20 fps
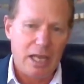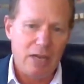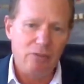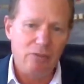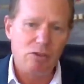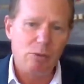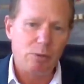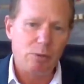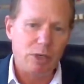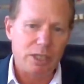
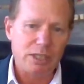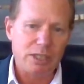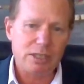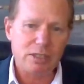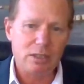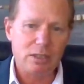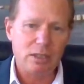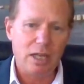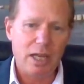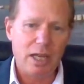Everybody
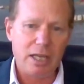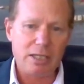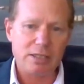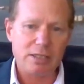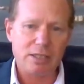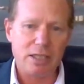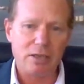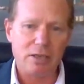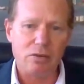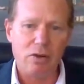still
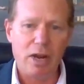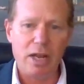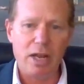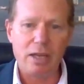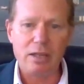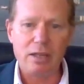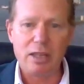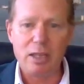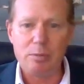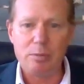has their
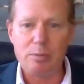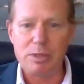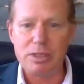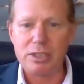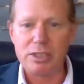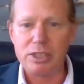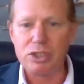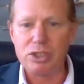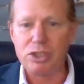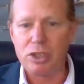rank, their
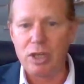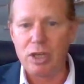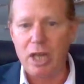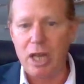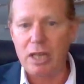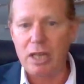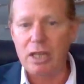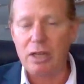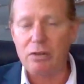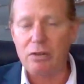position,
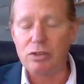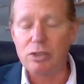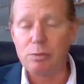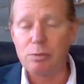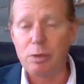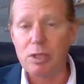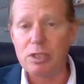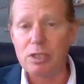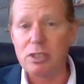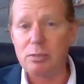and their
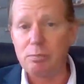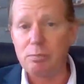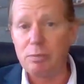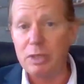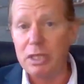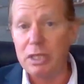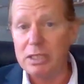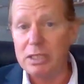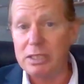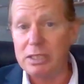
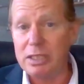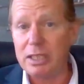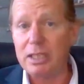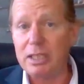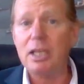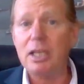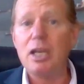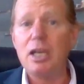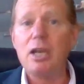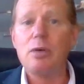
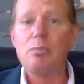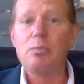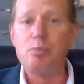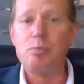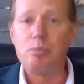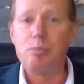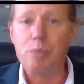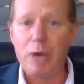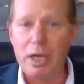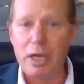
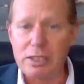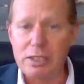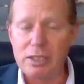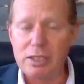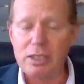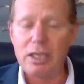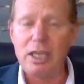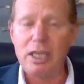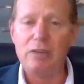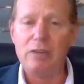responsibility, but
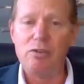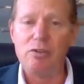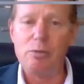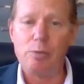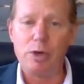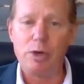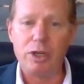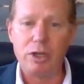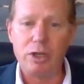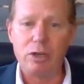
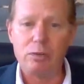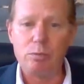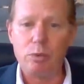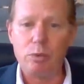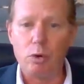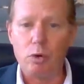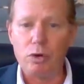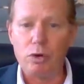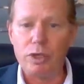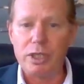everybody on
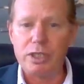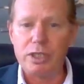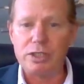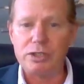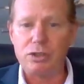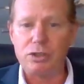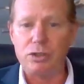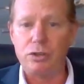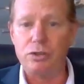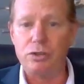board
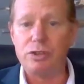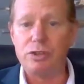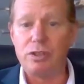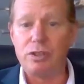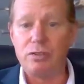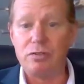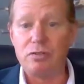is used